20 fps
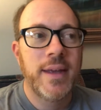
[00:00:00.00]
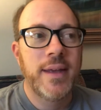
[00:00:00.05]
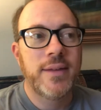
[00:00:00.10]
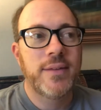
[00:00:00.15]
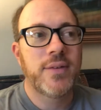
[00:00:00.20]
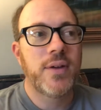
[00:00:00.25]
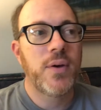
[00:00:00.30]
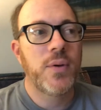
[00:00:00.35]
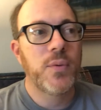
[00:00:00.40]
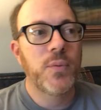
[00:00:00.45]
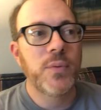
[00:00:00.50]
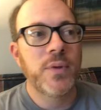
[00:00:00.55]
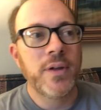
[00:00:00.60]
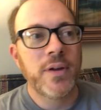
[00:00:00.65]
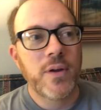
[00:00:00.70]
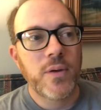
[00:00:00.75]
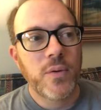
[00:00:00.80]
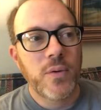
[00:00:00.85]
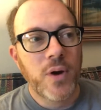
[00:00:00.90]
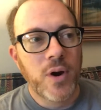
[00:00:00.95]
So,
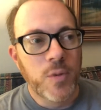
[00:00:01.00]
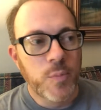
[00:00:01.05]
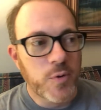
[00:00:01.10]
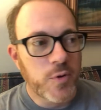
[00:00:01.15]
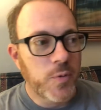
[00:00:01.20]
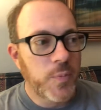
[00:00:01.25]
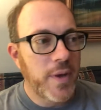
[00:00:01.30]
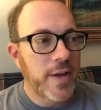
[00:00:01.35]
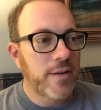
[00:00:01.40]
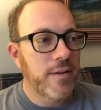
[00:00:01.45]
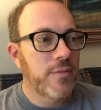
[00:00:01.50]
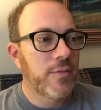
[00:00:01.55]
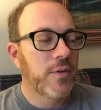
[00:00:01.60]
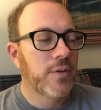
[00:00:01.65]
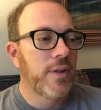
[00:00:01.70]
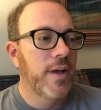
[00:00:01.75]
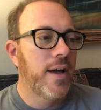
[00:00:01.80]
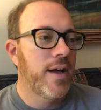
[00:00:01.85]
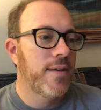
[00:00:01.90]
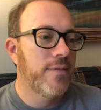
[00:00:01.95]
our perspective on
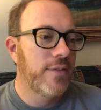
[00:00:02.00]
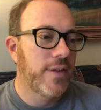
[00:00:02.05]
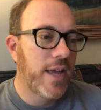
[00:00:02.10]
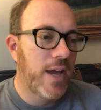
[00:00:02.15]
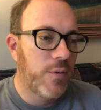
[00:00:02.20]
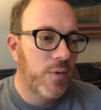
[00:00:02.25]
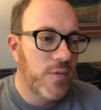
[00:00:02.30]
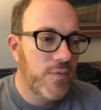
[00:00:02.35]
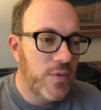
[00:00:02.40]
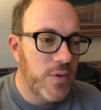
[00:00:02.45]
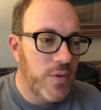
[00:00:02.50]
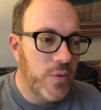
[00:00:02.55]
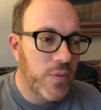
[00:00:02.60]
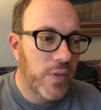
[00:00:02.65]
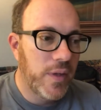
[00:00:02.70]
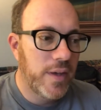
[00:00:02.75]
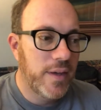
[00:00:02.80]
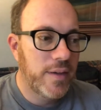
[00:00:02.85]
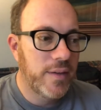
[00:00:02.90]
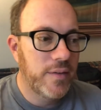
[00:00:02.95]
life and how we view
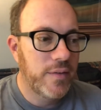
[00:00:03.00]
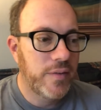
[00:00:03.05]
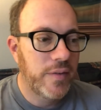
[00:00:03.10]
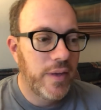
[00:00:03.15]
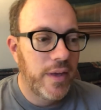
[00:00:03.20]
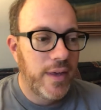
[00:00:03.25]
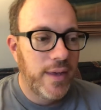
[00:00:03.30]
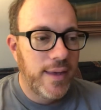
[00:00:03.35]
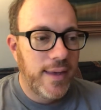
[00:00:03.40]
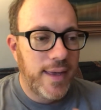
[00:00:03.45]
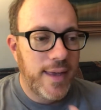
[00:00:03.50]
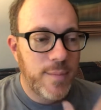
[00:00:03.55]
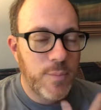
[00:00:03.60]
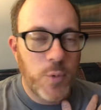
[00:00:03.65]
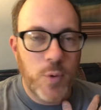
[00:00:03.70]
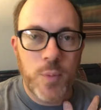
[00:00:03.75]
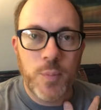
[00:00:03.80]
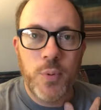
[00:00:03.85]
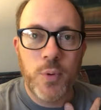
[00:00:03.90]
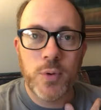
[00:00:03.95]
things, and
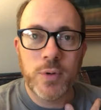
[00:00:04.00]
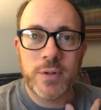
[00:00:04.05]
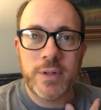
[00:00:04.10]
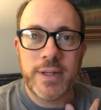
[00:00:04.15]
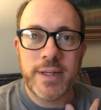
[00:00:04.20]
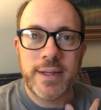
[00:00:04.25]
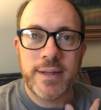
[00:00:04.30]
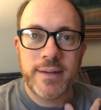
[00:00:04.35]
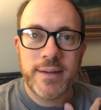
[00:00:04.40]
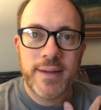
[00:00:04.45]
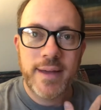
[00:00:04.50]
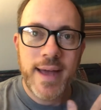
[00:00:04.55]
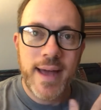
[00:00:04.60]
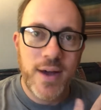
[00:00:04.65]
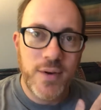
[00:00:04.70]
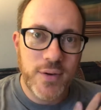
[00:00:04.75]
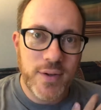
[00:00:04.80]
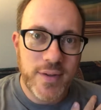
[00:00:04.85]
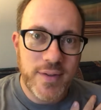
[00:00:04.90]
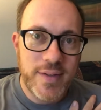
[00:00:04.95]
more importantly,
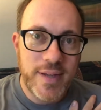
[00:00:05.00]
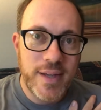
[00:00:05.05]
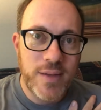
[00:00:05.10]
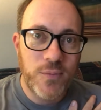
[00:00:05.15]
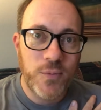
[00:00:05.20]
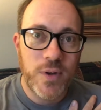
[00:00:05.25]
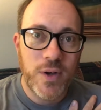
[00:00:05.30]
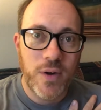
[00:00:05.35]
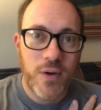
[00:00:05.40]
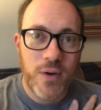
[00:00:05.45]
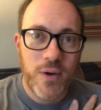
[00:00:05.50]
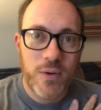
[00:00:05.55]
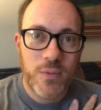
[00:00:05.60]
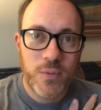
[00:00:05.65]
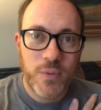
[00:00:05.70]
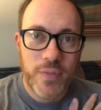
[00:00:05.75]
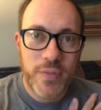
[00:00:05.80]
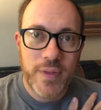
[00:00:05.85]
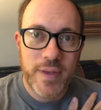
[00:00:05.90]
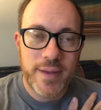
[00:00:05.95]
how content we are
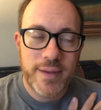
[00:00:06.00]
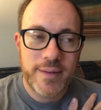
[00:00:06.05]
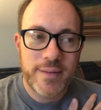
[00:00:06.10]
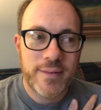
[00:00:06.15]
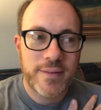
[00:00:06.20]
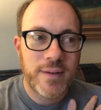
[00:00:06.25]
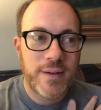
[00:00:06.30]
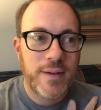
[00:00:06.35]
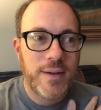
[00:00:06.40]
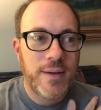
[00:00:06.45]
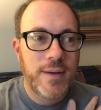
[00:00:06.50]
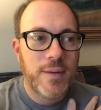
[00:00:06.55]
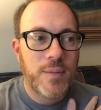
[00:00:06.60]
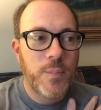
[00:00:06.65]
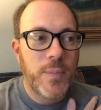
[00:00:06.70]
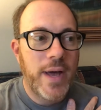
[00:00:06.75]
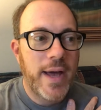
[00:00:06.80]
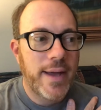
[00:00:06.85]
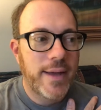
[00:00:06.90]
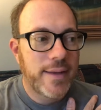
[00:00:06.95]
with things.
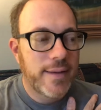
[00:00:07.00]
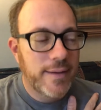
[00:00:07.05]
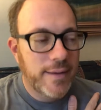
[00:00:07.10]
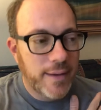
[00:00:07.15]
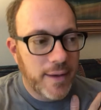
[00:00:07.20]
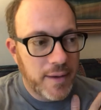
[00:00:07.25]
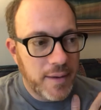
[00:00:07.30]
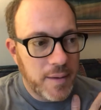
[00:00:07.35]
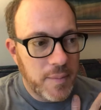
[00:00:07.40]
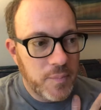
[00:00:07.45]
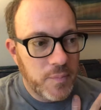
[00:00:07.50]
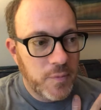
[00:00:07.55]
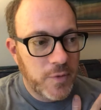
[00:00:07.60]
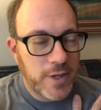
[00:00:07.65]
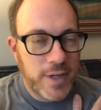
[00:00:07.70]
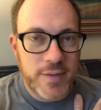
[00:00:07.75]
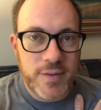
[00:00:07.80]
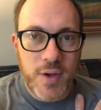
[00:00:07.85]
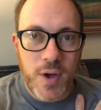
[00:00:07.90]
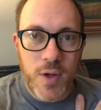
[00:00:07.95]
Back when
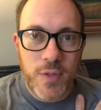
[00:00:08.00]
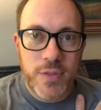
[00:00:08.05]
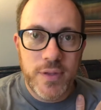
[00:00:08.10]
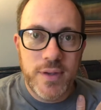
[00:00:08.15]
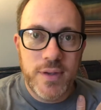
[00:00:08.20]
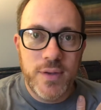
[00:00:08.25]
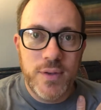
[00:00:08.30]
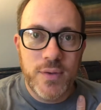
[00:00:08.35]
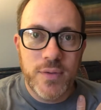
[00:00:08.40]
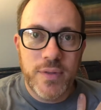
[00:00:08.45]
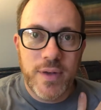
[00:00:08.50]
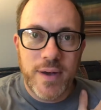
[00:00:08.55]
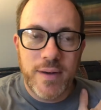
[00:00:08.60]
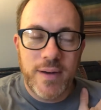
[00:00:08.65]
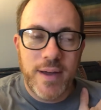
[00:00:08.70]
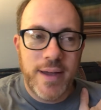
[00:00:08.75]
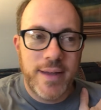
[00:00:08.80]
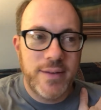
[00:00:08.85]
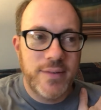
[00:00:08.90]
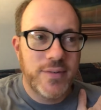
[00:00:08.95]
I taught the youth,
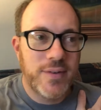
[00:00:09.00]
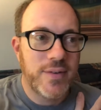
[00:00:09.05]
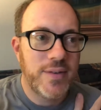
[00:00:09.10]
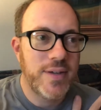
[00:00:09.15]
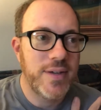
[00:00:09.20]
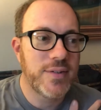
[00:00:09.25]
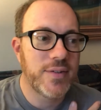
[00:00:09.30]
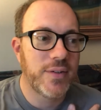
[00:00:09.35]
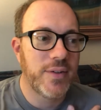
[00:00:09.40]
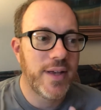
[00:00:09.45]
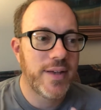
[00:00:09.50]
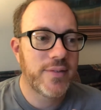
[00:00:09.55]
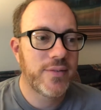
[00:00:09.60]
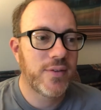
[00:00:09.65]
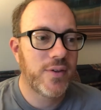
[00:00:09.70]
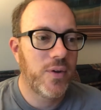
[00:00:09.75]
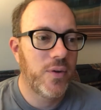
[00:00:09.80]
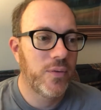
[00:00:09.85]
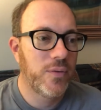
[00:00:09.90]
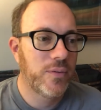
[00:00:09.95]
I used to teach a lesson
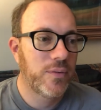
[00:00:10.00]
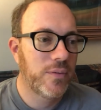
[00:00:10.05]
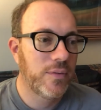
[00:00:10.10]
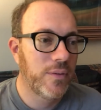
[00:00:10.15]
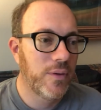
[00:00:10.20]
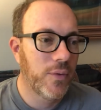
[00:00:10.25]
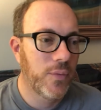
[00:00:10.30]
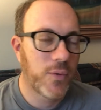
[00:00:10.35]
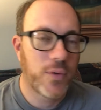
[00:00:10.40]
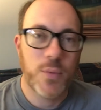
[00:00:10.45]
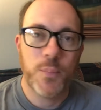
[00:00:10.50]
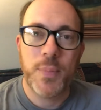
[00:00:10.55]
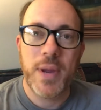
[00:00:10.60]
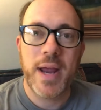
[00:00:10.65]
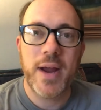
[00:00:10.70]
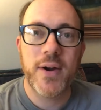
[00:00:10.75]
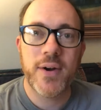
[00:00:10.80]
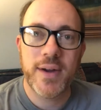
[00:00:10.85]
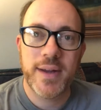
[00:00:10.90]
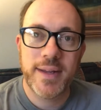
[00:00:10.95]
on
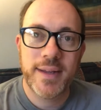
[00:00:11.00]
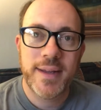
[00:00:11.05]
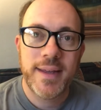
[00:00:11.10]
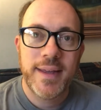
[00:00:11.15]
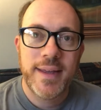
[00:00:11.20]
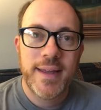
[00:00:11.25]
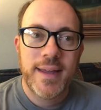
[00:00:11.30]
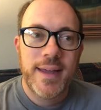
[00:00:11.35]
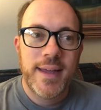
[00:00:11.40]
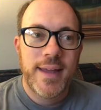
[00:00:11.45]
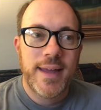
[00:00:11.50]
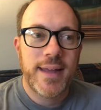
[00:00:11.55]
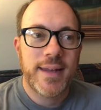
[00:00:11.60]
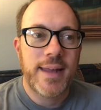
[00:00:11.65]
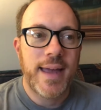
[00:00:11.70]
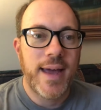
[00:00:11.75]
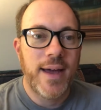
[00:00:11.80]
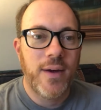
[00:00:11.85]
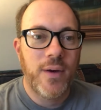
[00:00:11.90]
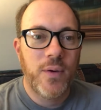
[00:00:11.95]
comparing, and
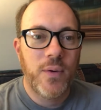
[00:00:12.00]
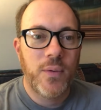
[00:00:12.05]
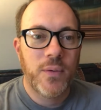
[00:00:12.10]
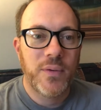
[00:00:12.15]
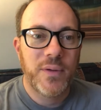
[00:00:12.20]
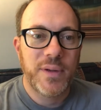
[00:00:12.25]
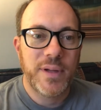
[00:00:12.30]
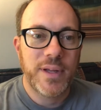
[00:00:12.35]
how,